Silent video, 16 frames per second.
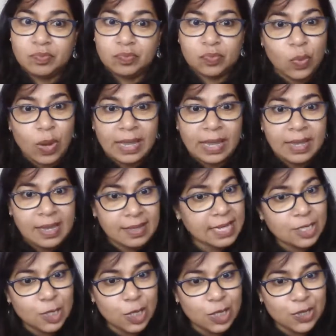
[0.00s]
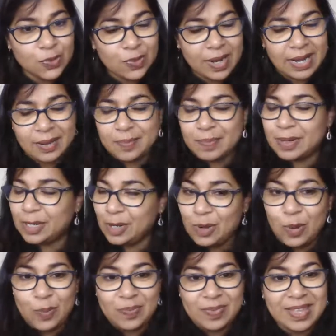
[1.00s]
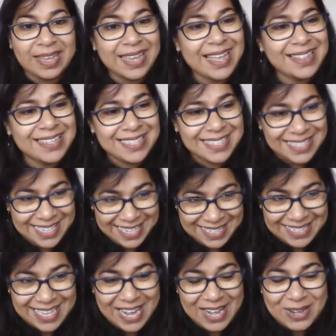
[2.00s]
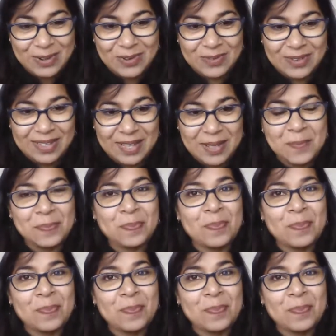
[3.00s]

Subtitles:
Why? That's also right. But no, again, the C is silent over there.